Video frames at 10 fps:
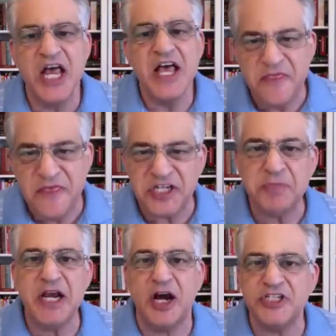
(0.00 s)
This
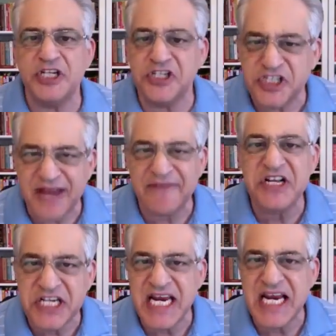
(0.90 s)
because at
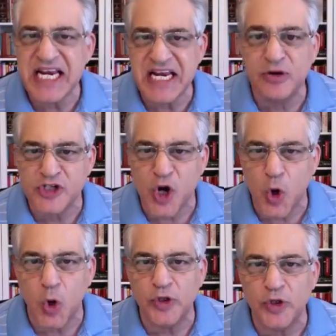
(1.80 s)
17 years
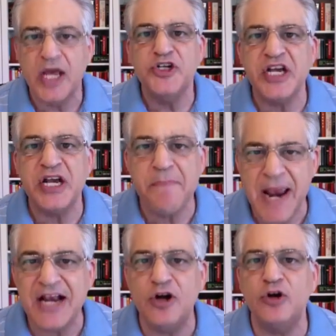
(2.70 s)
old, she
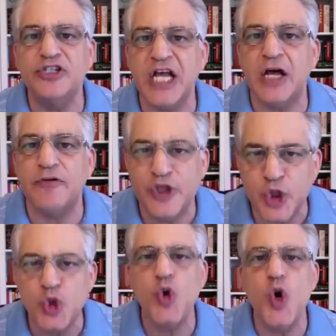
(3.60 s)
made herself
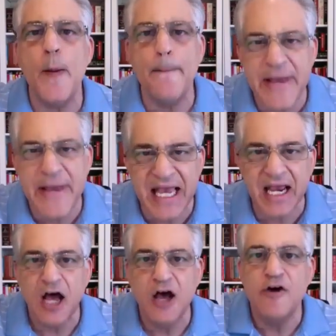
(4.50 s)
too big
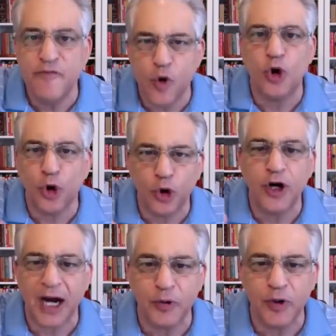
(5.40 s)
for her
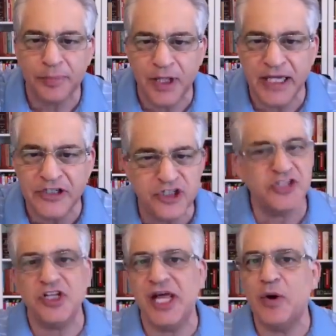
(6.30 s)
current place,
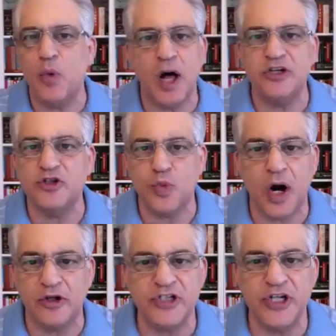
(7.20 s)
just like Wallace
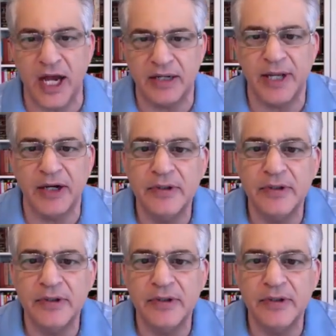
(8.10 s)
Wattles talked about.